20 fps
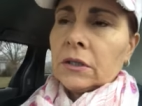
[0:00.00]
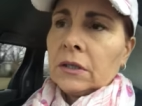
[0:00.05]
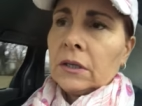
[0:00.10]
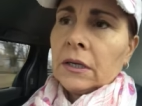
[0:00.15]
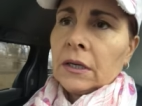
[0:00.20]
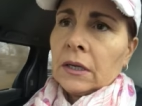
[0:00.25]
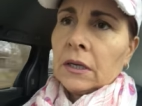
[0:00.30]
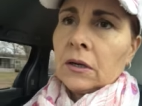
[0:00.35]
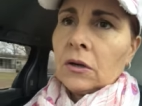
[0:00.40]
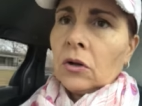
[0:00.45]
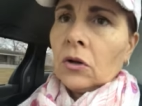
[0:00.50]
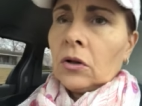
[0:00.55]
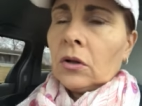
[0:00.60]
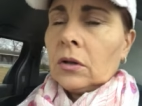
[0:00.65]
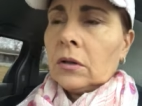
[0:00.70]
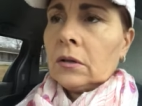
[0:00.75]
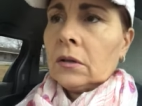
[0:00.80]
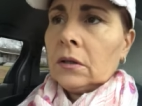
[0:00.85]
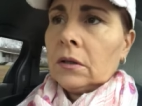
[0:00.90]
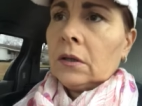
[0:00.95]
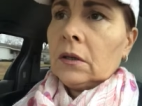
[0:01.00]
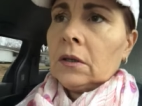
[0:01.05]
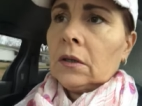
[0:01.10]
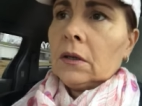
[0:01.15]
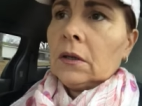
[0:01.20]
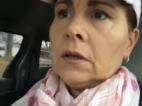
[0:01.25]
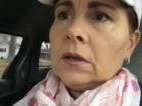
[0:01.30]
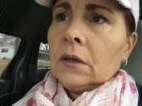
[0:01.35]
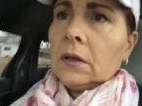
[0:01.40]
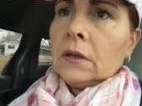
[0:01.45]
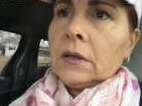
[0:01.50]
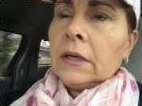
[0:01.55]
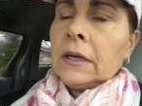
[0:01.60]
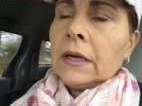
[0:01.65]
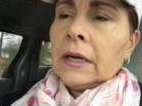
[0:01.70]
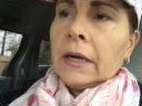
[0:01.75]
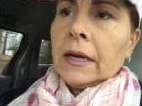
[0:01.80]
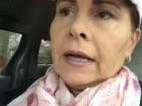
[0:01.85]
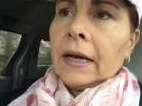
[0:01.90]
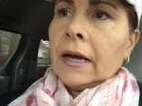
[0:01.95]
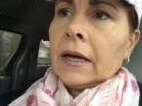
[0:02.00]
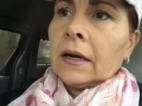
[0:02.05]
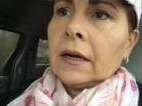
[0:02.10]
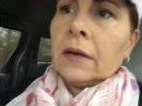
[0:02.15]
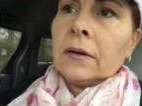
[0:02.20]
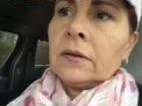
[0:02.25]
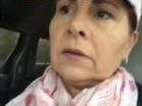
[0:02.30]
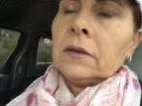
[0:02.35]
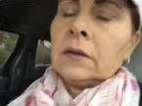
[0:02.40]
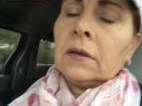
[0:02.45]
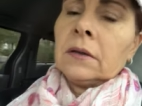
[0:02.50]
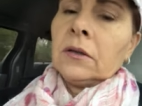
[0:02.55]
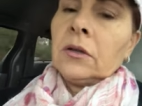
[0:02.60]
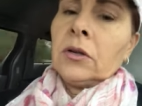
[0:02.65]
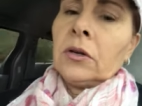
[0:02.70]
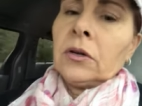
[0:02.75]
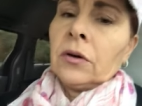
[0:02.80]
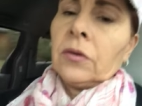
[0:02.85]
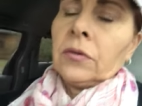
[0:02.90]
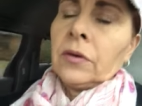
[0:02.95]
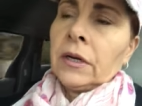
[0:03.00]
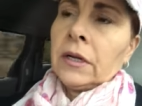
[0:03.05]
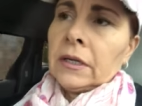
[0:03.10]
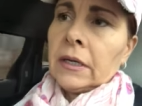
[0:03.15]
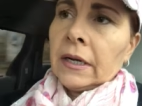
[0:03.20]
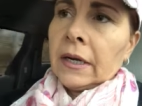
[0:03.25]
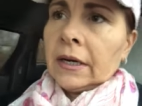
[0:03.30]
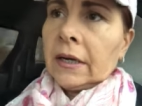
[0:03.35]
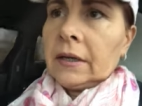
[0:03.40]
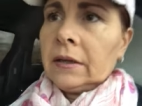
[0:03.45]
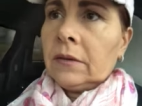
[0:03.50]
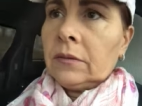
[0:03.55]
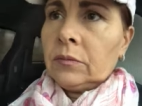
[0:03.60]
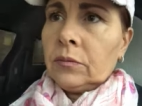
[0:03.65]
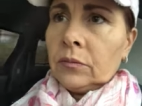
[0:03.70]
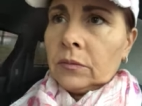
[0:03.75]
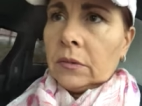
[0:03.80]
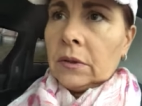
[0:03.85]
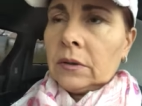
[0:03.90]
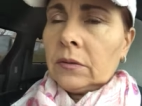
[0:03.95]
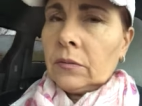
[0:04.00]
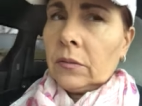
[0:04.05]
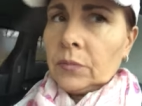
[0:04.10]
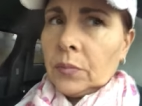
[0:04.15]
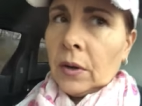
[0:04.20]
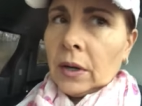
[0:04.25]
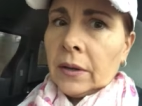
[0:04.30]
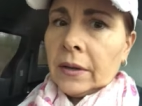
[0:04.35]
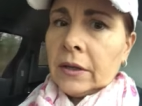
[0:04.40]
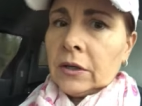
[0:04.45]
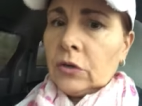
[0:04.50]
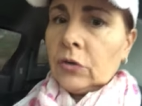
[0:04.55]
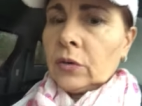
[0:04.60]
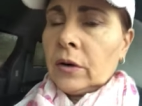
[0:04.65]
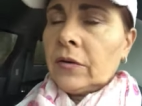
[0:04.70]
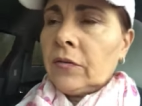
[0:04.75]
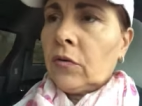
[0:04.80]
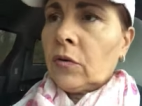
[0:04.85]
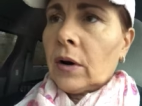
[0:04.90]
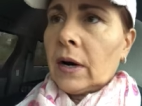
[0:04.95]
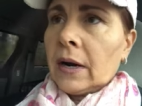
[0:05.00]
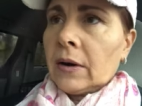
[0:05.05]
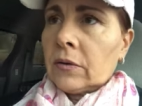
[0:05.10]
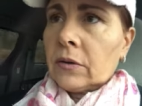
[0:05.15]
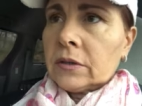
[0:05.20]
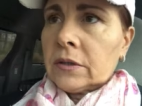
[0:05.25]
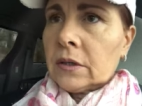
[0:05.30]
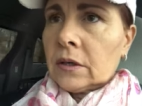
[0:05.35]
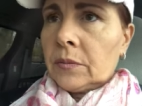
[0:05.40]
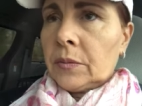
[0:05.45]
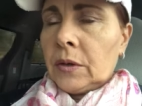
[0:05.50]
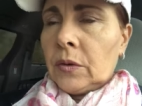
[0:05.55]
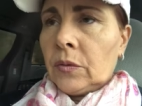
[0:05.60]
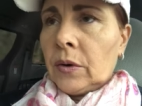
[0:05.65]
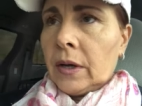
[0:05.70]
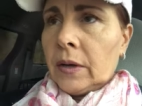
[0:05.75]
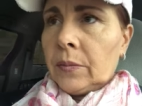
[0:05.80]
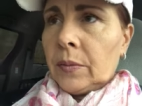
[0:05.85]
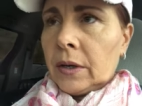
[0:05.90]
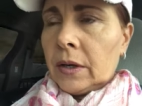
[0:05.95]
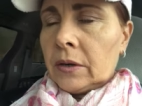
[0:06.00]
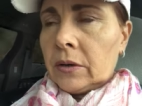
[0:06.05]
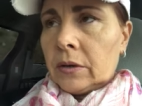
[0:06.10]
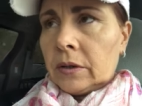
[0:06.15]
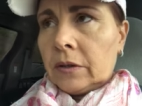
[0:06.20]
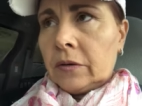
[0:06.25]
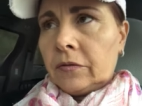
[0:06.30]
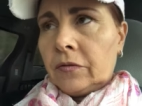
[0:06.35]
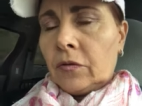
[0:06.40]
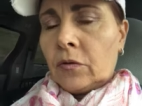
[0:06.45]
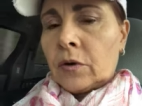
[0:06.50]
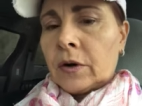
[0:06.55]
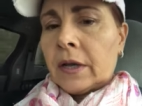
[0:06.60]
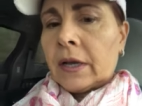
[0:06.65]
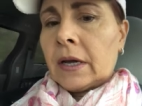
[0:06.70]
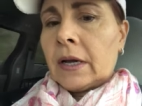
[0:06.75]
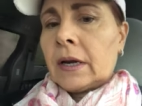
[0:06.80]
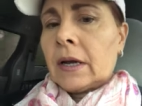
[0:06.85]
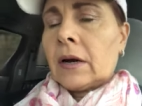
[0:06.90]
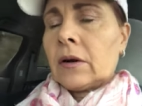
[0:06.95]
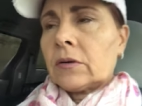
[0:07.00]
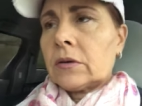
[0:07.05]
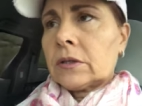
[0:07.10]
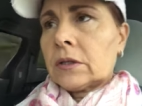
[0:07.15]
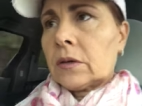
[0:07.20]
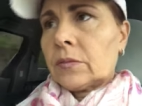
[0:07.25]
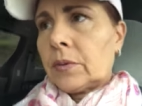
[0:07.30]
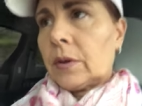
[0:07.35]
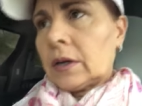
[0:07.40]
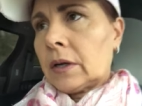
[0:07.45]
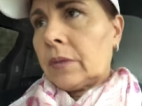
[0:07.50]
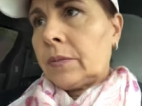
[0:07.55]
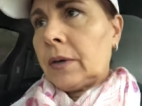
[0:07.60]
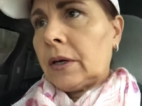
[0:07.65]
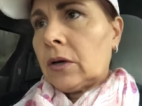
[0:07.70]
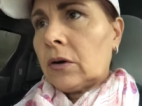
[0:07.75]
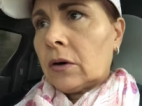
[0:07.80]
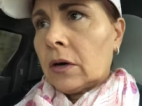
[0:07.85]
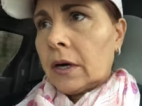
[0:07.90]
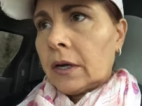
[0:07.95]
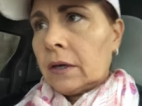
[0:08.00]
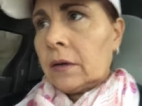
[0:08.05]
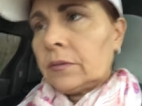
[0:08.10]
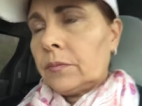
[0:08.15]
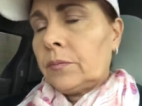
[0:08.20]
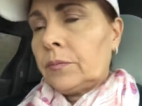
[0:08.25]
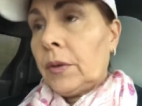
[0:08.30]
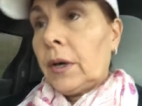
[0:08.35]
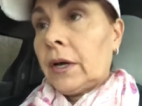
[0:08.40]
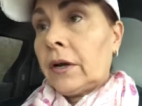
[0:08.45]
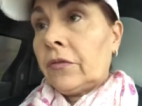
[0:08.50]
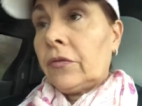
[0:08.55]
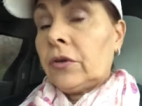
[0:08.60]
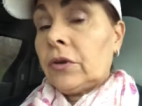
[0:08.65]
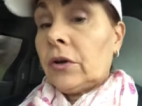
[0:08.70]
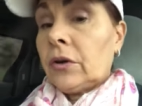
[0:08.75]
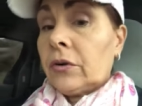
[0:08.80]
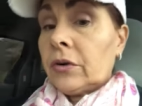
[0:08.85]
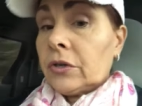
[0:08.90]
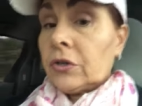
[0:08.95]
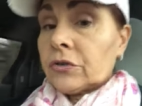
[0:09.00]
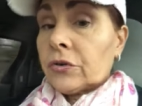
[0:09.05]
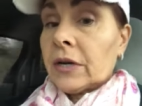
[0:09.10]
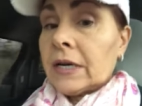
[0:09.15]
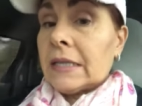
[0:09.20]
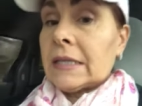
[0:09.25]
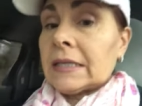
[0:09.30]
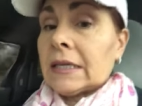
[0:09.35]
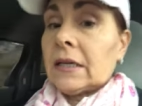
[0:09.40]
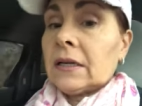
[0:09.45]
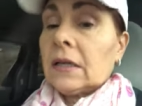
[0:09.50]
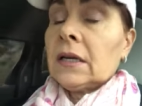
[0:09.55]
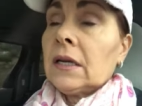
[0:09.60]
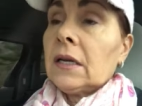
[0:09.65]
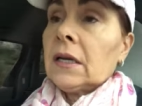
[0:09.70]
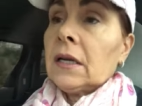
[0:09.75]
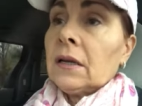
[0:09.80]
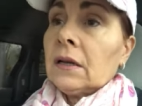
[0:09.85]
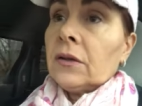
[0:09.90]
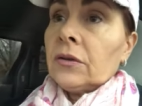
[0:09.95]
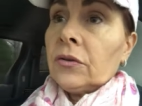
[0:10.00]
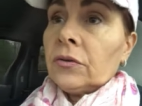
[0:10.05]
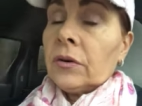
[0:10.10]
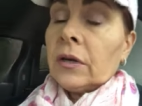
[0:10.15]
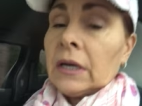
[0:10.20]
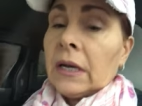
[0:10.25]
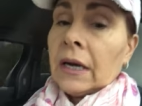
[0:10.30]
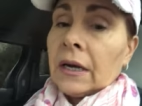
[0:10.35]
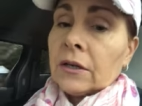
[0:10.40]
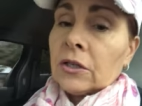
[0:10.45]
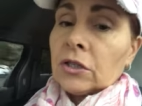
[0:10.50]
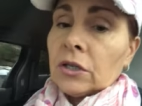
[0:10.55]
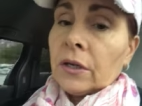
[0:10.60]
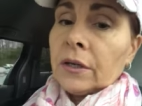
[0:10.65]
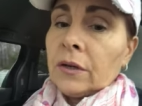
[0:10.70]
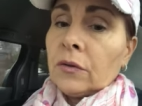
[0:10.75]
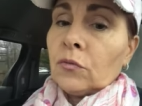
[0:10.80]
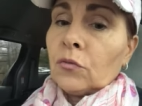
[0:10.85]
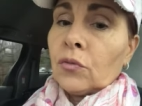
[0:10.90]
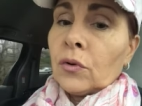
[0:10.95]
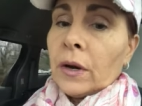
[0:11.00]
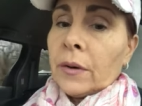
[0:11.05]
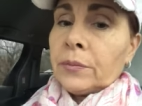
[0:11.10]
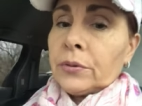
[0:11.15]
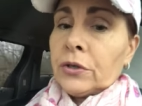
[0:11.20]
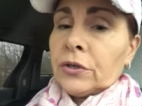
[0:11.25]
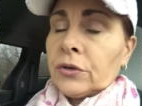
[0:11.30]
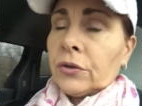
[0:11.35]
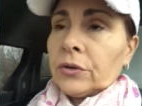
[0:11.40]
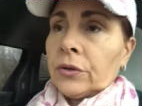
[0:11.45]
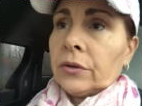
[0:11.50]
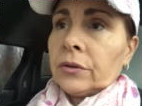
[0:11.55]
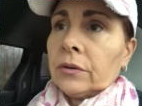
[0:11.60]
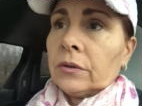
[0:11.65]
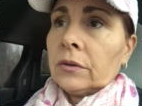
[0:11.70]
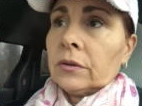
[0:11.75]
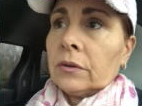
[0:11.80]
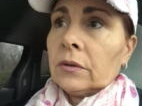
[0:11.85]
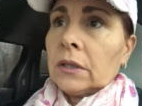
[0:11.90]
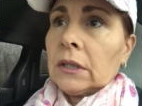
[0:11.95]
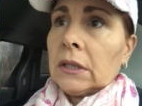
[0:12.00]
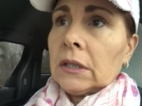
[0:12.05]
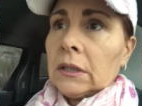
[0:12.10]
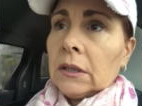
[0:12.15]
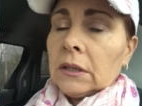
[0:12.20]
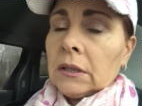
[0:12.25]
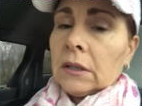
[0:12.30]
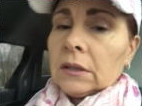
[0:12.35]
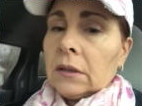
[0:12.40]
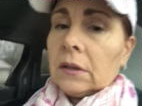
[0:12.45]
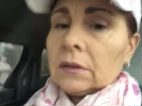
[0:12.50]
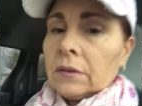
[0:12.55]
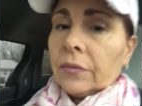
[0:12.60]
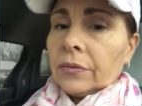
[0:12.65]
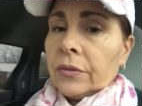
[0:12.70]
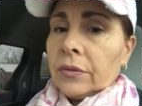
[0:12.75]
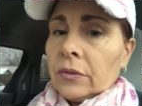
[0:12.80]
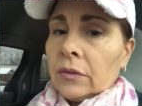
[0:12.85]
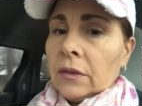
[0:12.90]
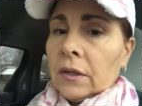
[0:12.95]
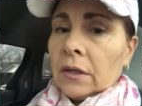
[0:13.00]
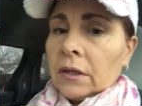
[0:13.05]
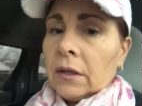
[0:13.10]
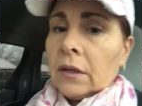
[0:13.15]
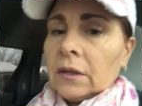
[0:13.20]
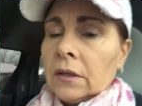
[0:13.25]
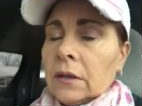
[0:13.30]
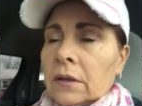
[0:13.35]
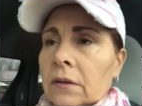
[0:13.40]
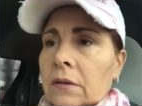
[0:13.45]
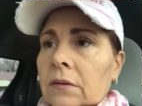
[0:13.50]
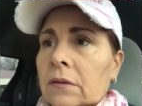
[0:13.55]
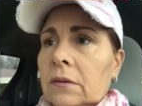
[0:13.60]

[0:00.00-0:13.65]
get it all, get it out. And you know, in a day, probably in 24 hours, it'll be way better. In 48 hours, it'll probably be gone. But if you don't address it, you can actually rupture the